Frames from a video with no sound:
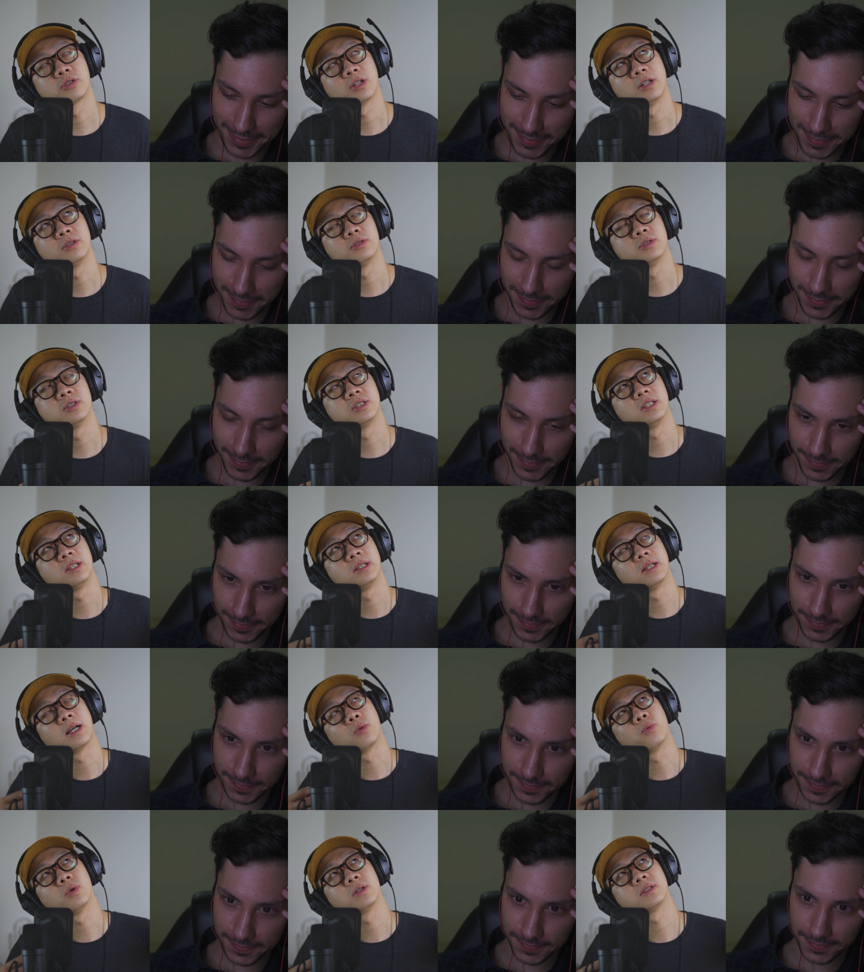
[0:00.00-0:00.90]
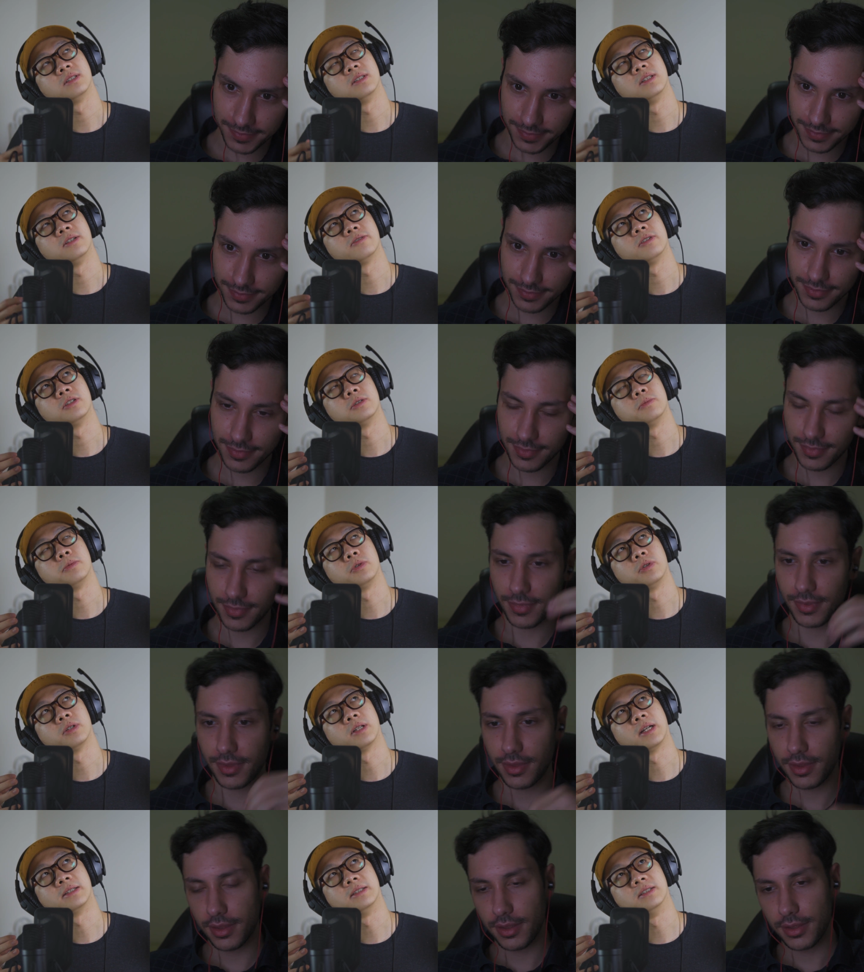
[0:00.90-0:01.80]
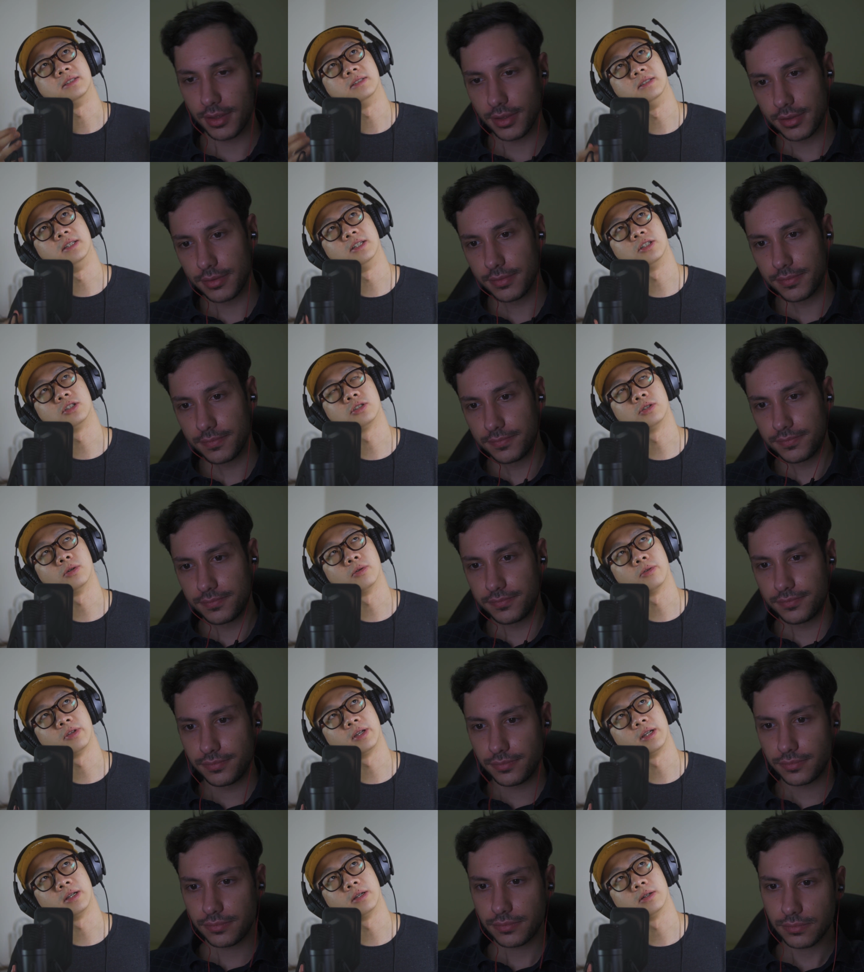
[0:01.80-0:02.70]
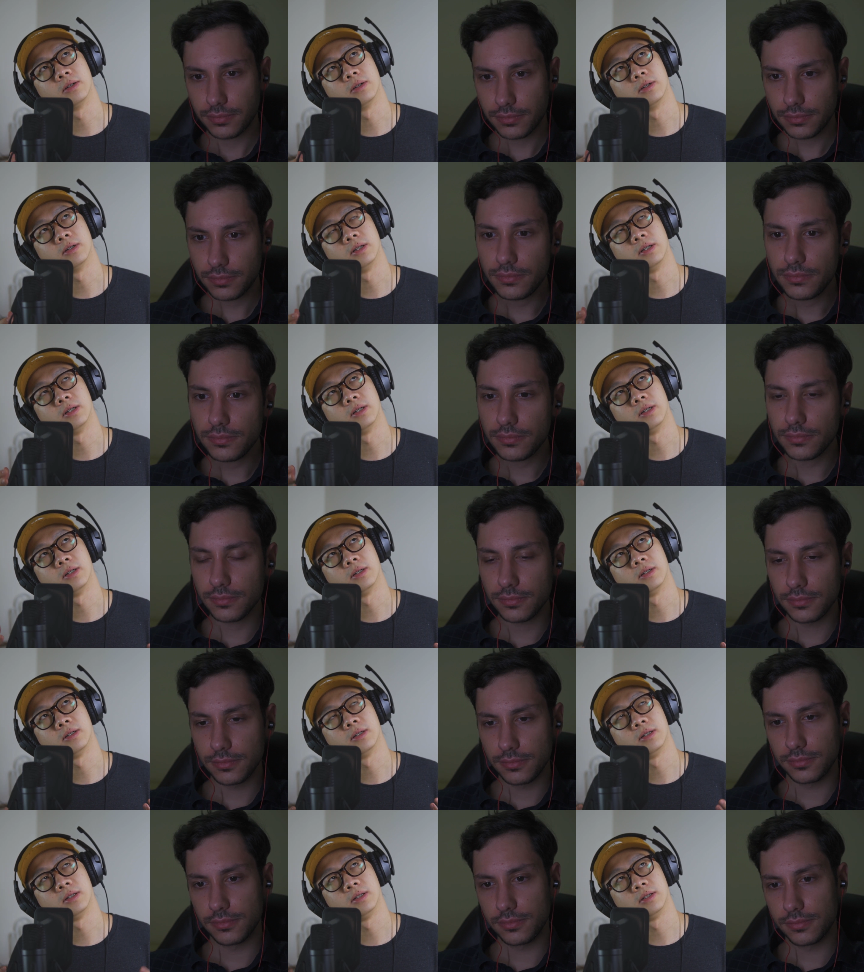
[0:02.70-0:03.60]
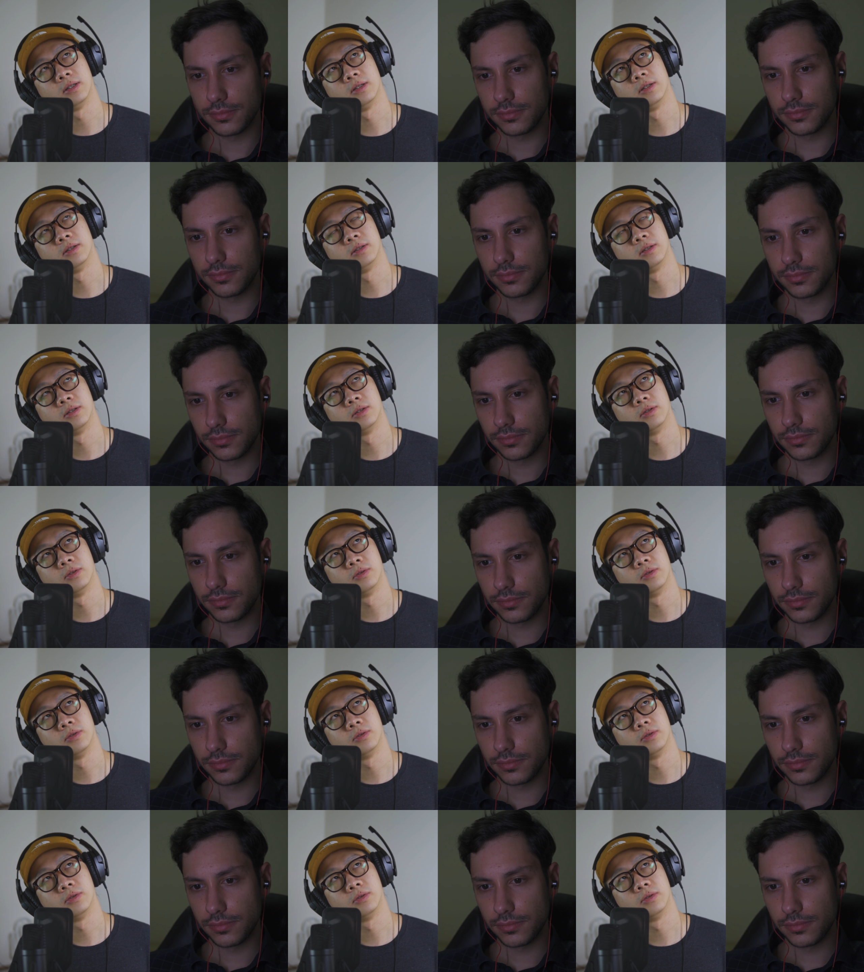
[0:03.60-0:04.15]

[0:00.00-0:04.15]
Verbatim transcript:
Speaker 1: trying to see like what's the difference between like this digital thing uh, uh